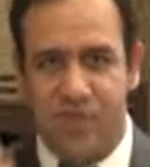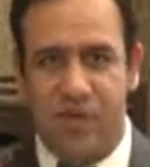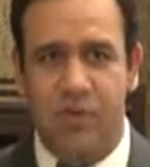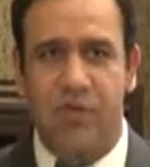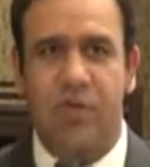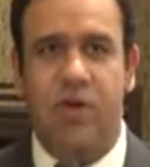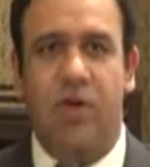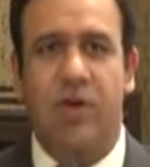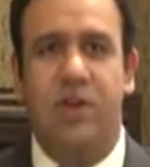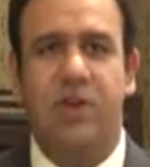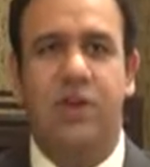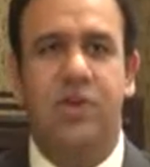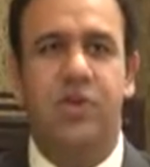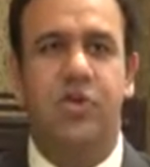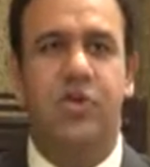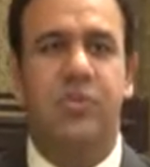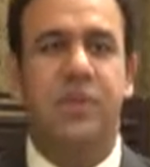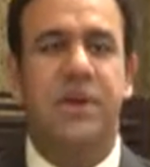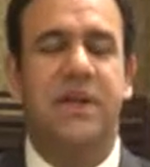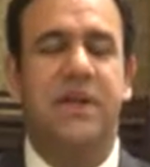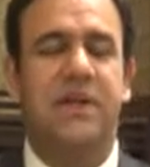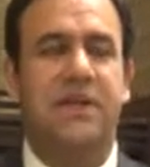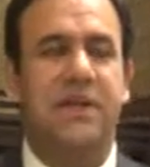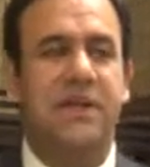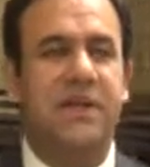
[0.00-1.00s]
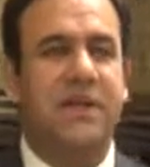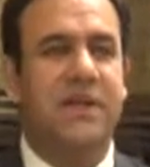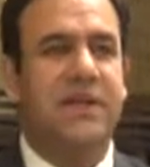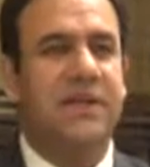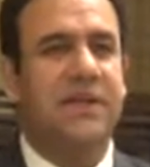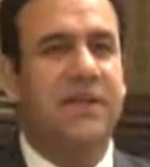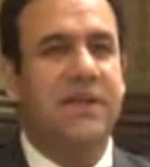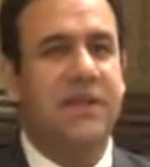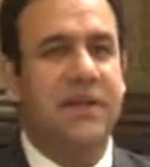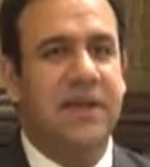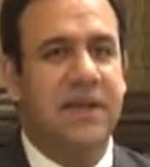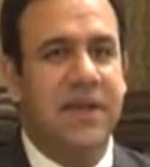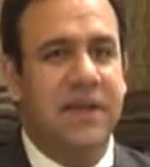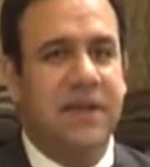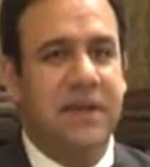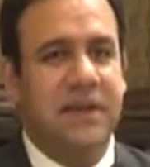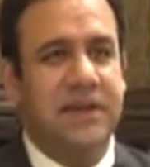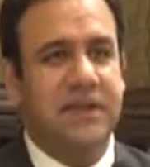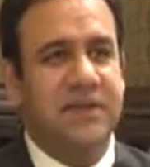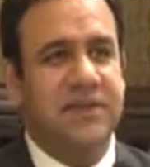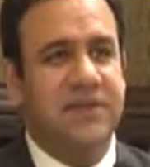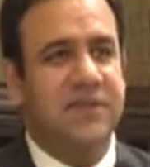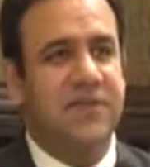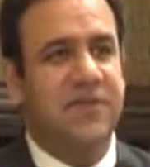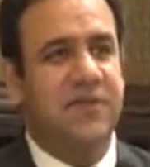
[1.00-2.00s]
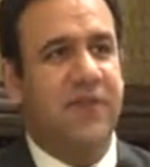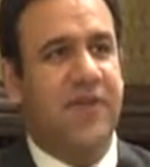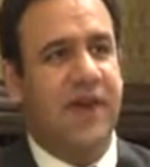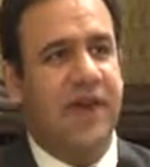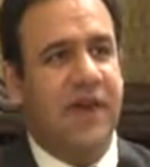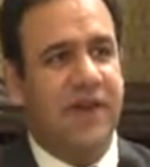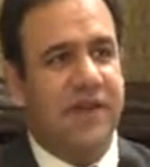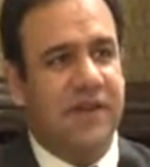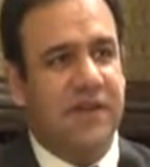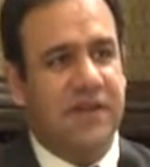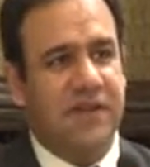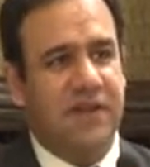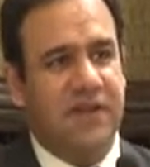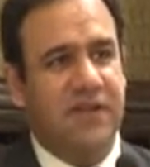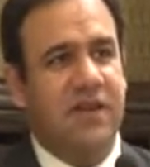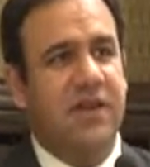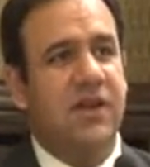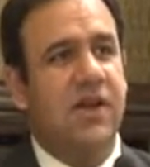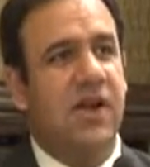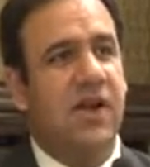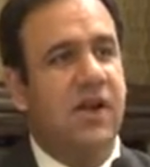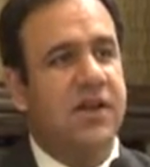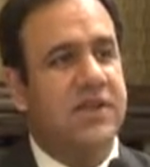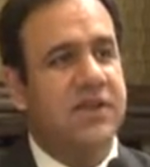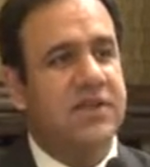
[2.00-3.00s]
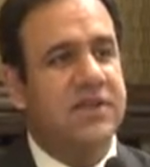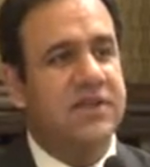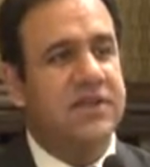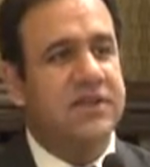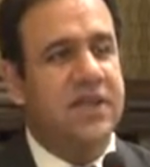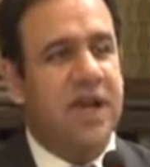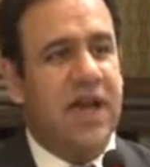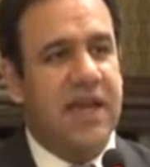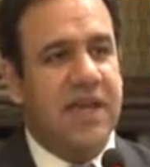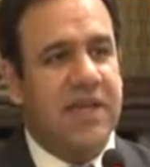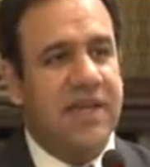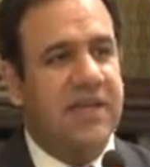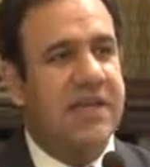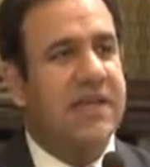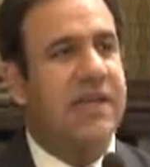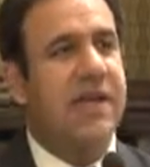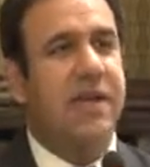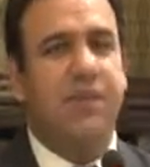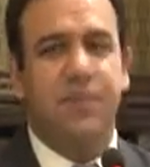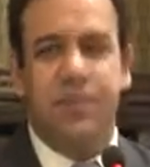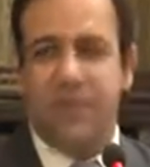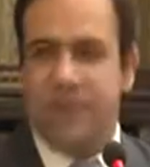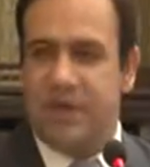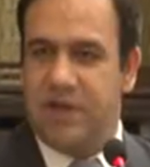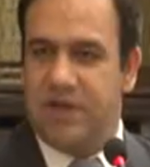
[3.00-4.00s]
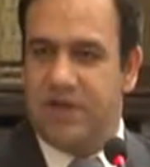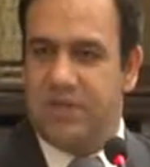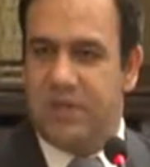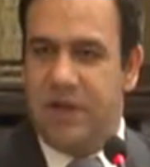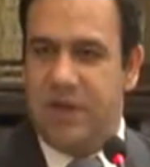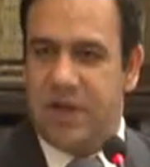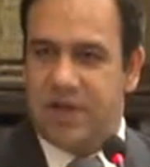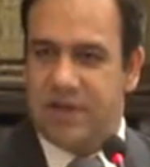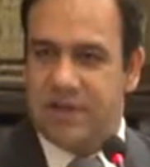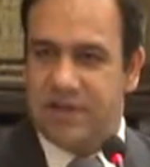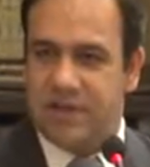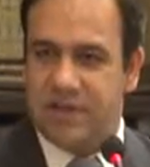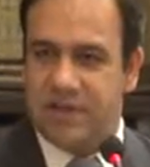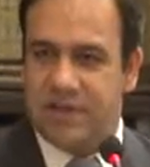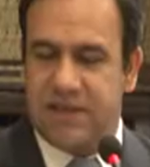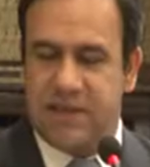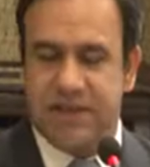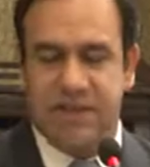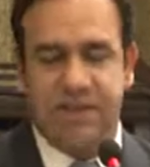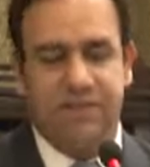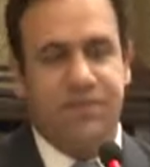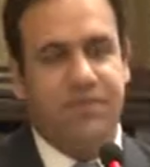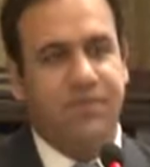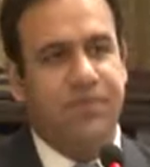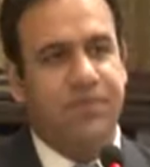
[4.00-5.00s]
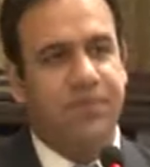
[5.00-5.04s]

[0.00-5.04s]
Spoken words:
with all the humility, is the fact that the largest IT company in Pakistan